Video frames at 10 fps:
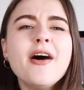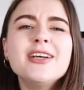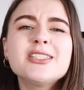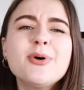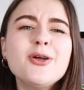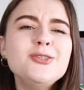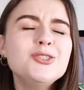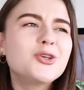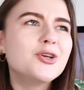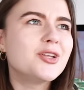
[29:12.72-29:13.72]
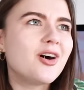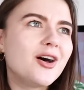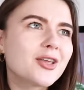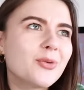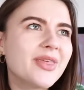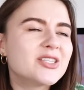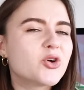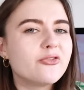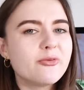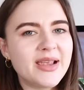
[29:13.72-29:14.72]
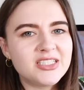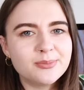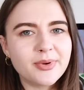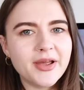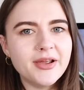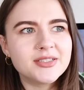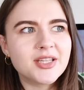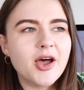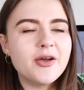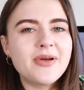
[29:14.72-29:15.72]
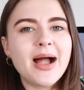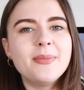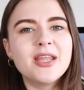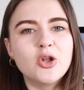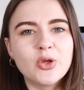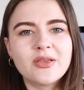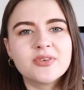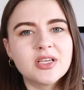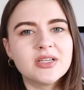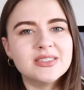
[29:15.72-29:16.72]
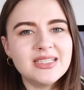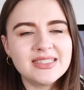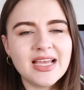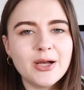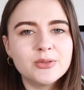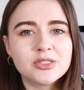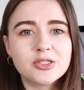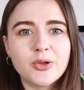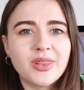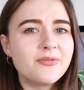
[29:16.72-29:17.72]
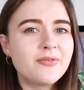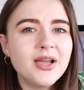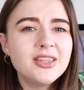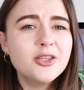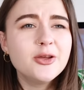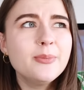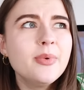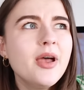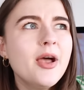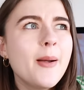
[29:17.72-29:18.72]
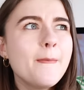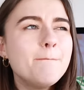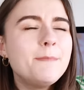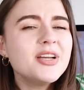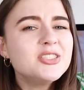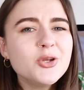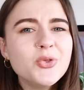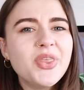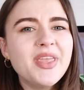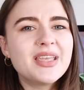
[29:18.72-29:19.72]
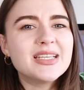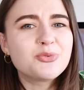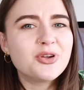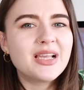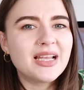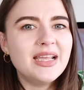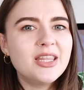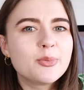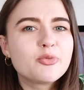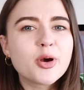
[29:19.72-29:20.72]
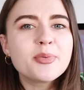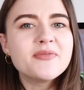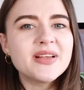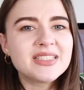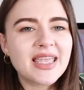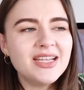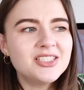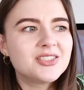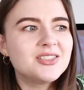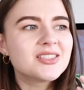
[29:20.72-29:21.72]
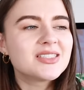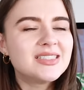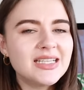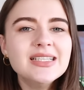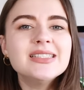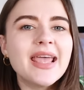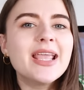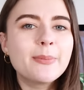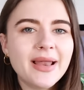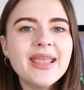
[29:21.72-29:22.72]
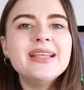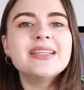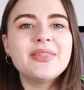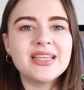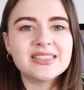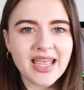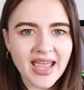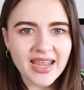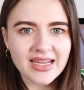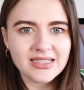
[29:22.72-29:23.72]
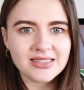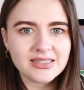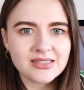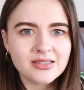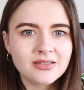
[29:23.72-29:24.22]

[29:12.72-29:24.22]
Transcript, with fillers: I suppose you could argue that it's confirmation bias that her family are looking for certain details and so they find them, but I do think it's pretty clear that a proper investigation just didn't take place in this case